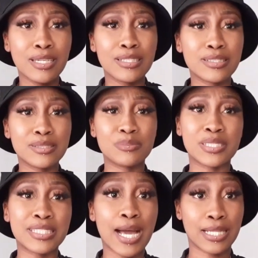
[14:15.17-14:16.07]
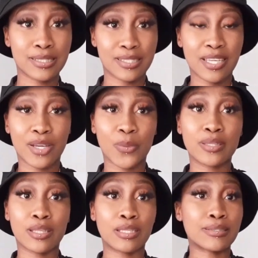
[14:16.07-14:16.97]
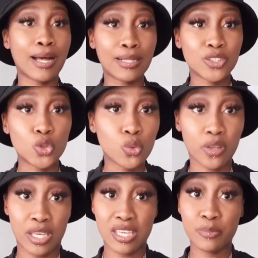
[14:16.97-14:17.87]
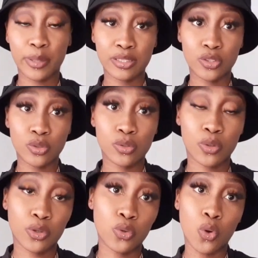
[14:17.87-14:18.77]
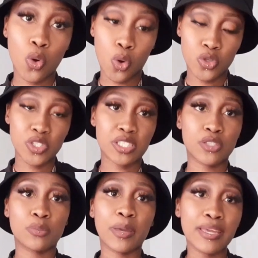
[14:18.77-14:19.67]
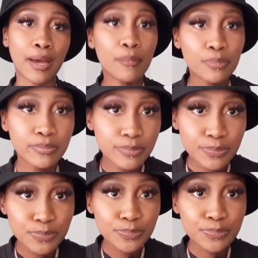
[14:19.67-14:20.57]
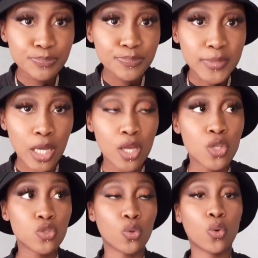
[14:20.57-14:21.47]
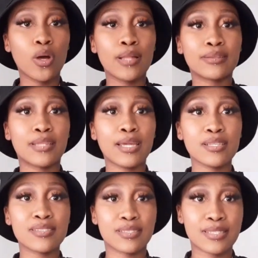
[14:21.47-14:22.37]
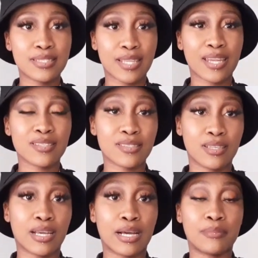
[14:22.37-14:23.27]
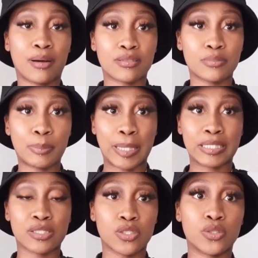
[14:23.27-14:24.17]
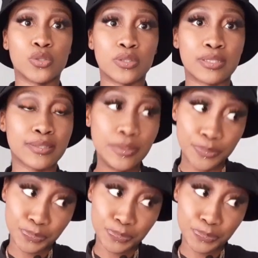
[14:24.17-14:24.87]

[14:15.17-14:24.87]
really mini heart attack when they tell you, they email you, no, you need to pay up. So that is the saddest thing about buying goods